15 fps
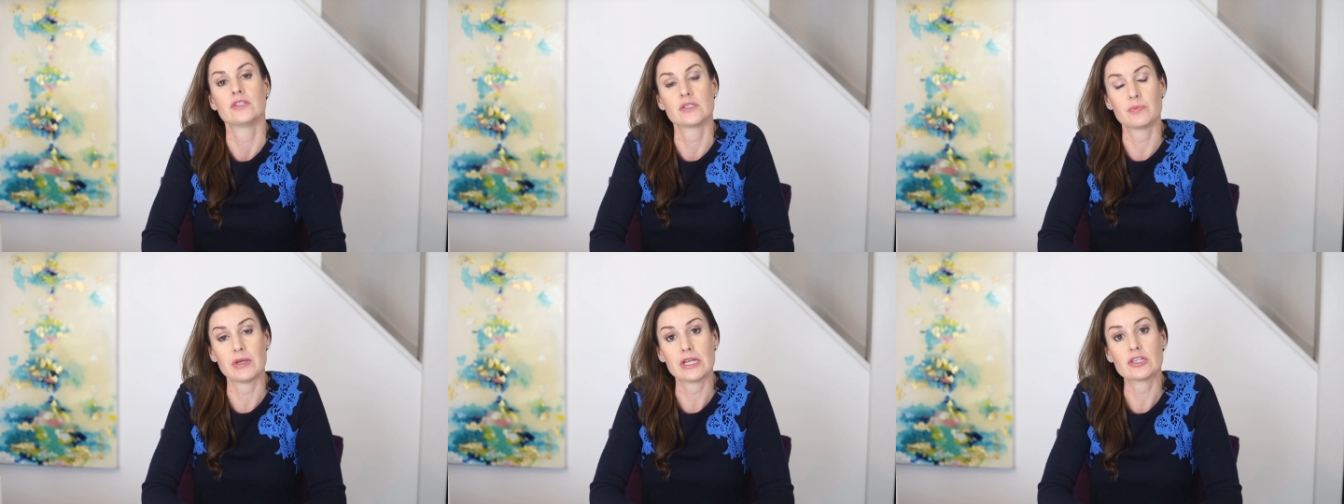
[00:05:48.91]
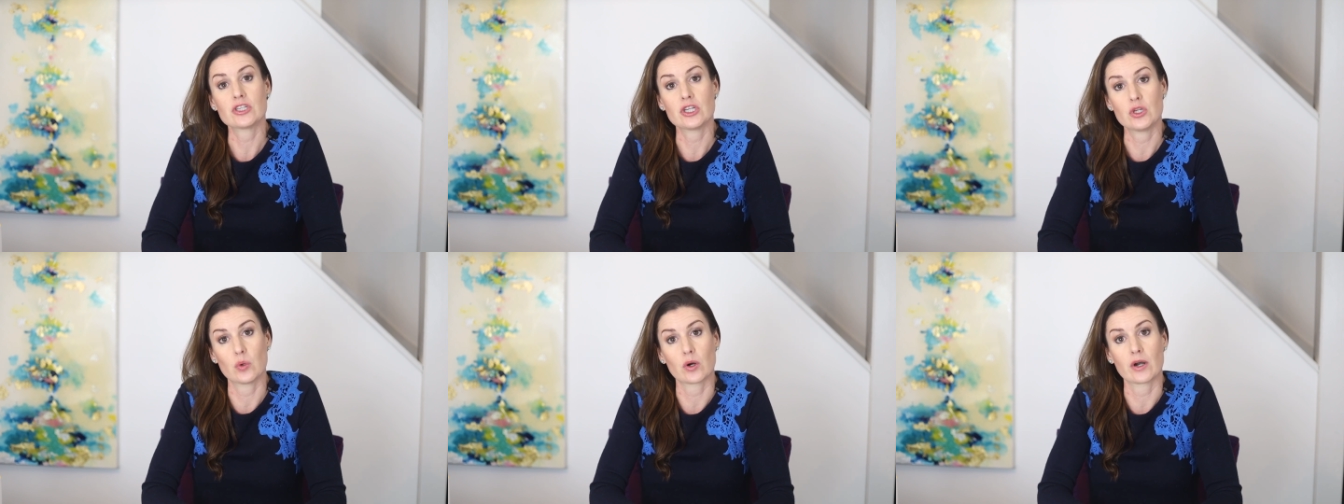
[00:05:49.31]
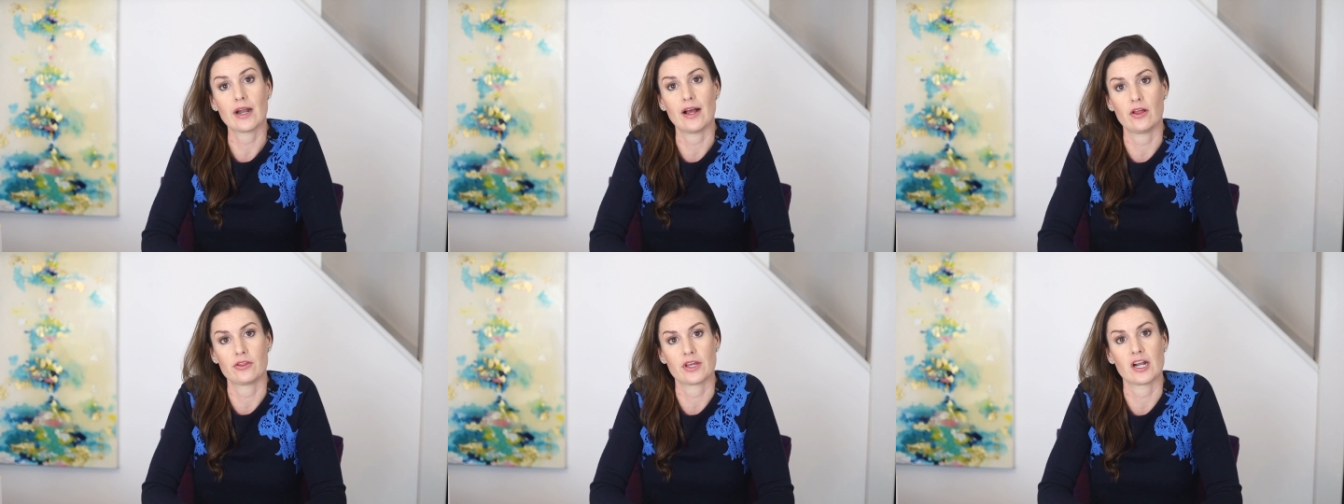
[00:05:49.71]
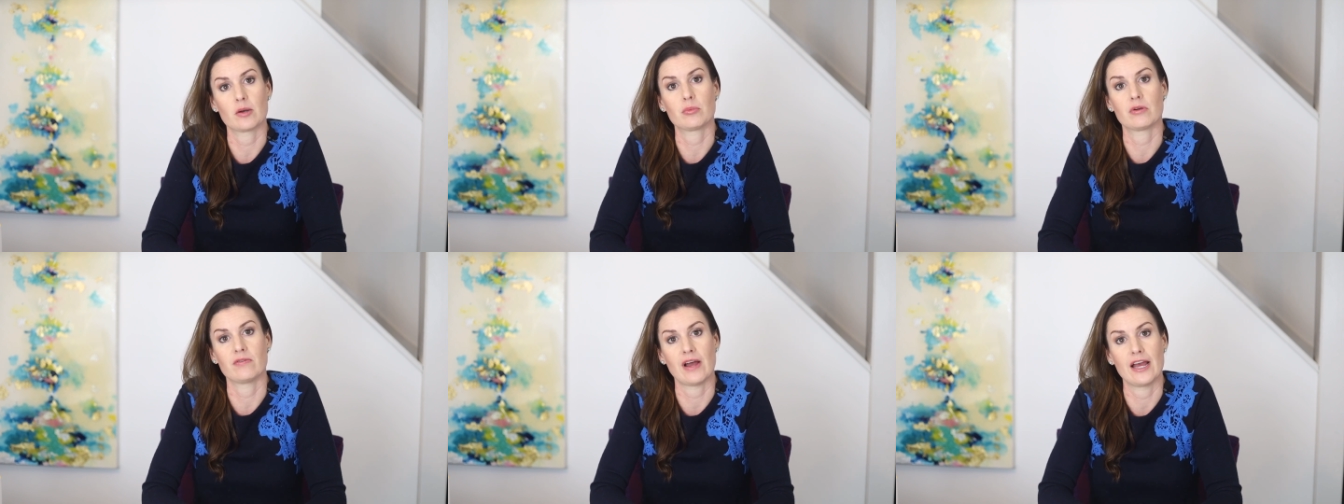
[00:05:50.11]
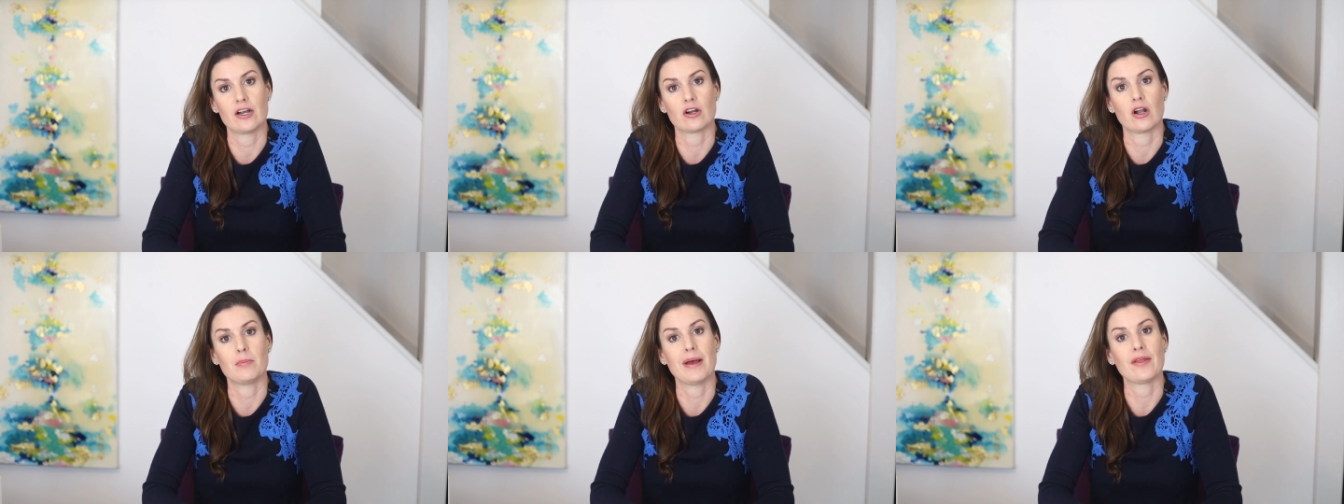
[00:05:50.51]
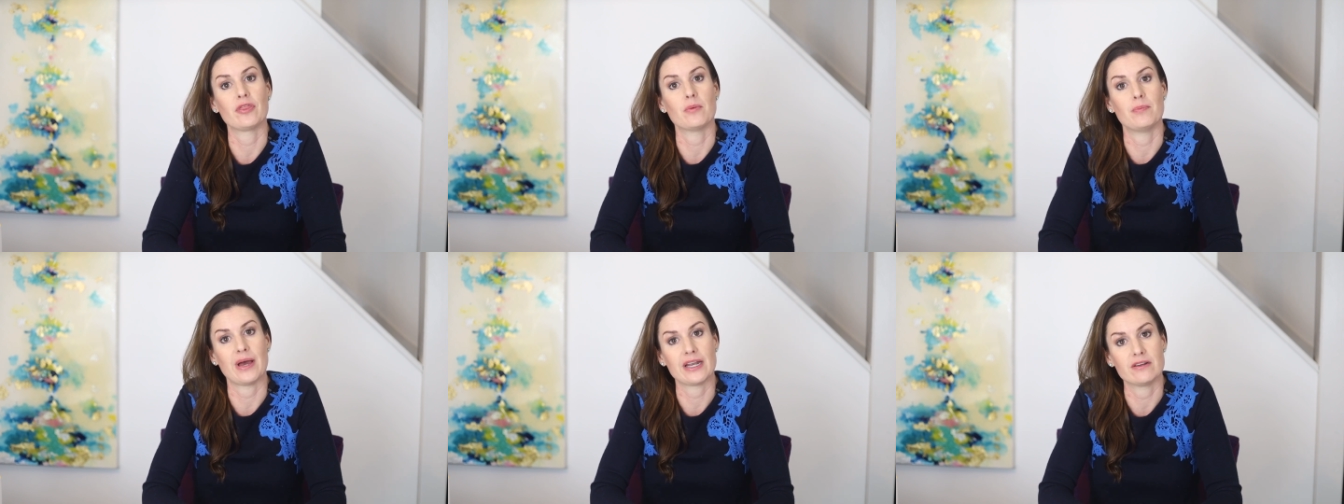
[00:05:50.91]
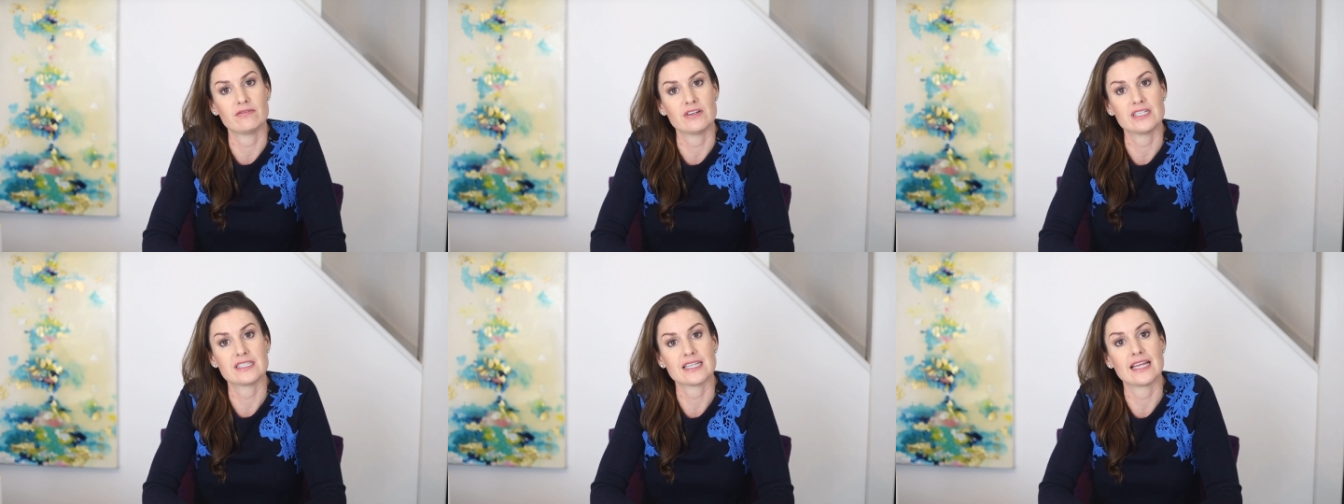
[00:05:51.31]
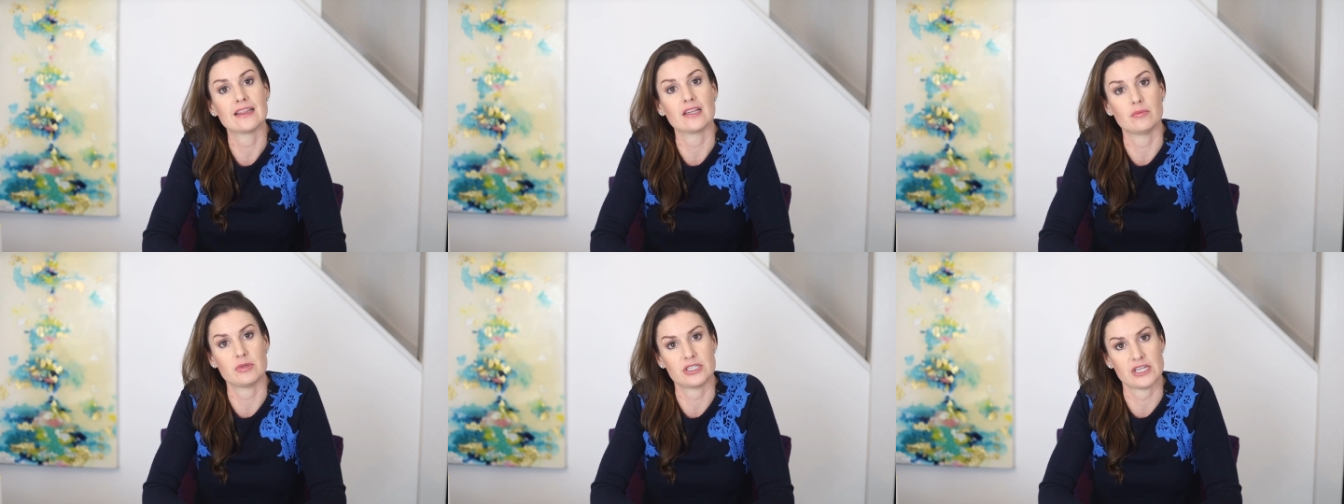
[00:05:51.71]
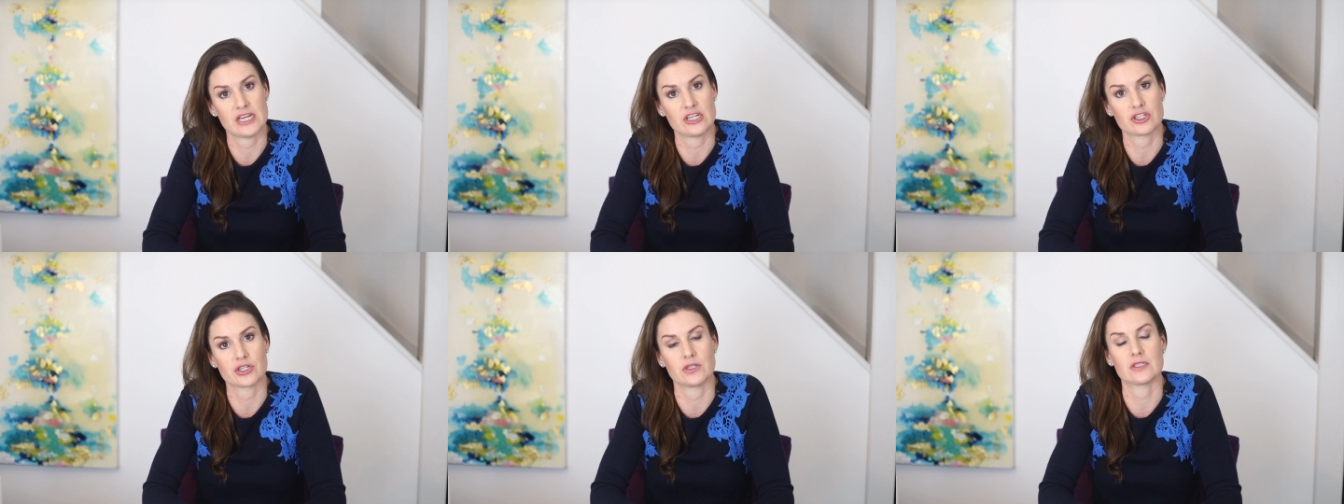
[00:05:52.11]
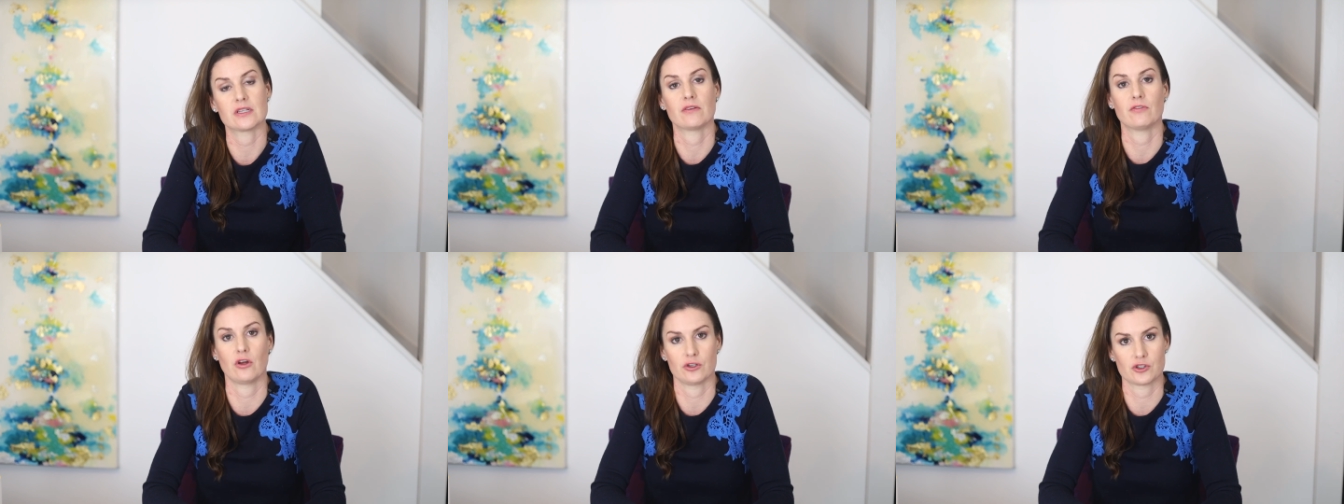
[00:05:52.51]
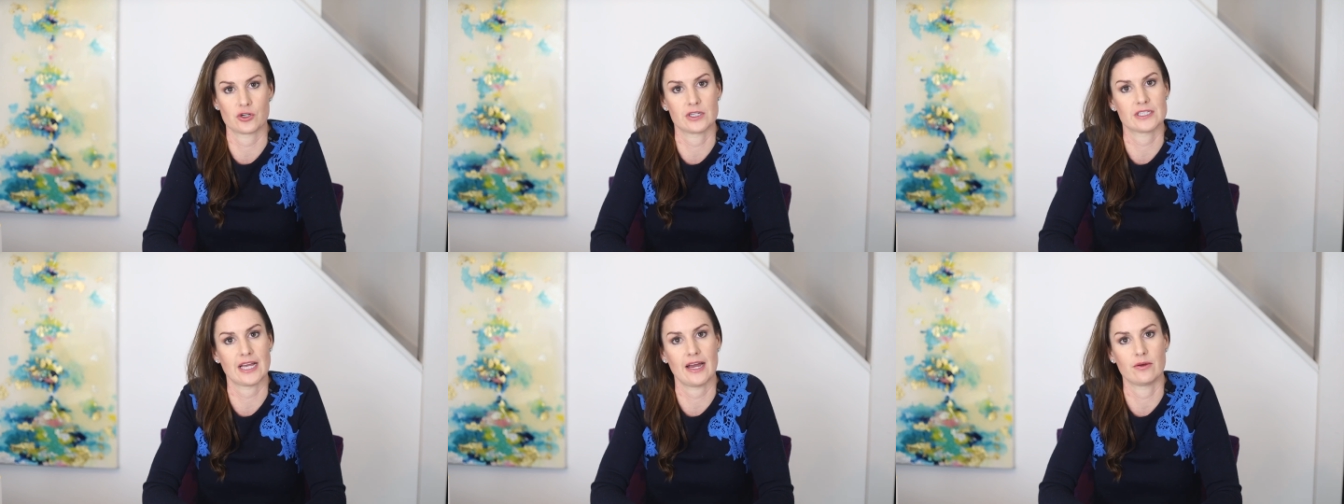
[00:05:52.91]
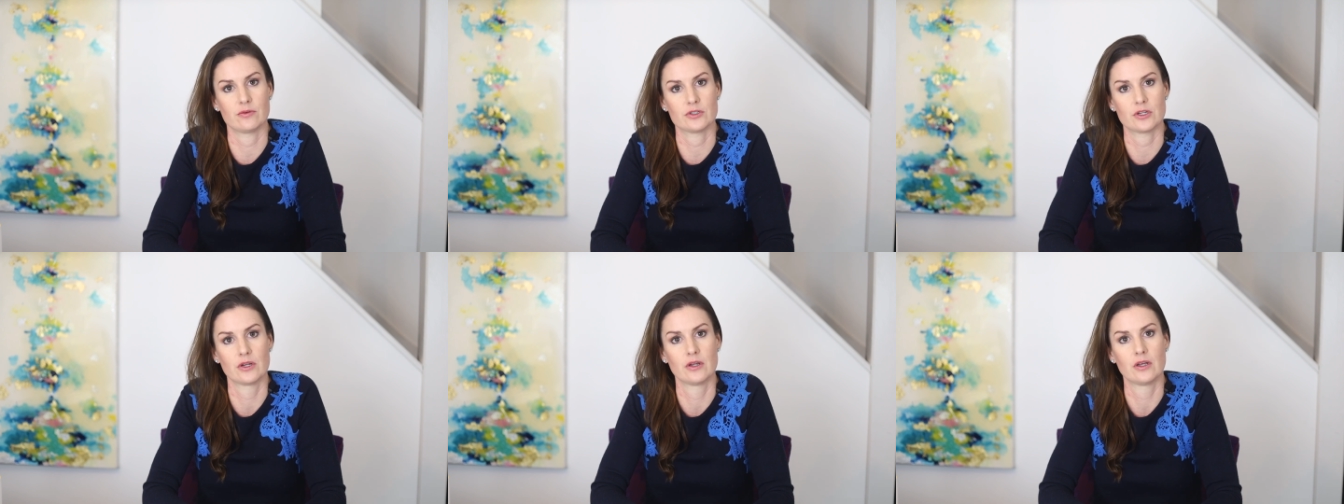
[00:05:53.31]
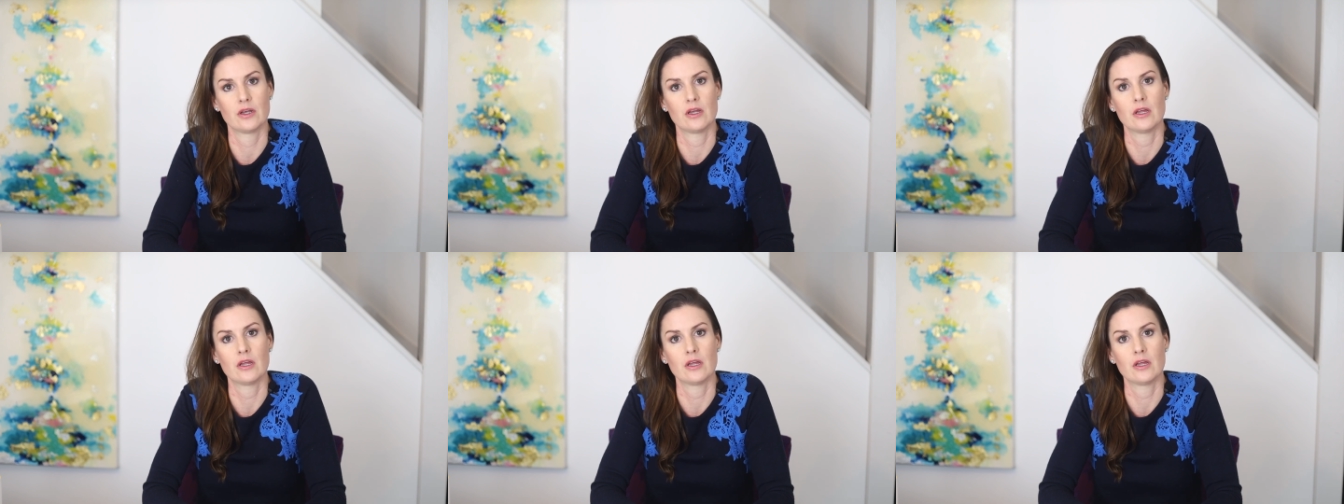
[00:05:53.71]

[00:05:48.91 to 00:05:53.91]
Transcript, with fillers: Speak to your healthcare provider about the benefits and limitations of ultrasound.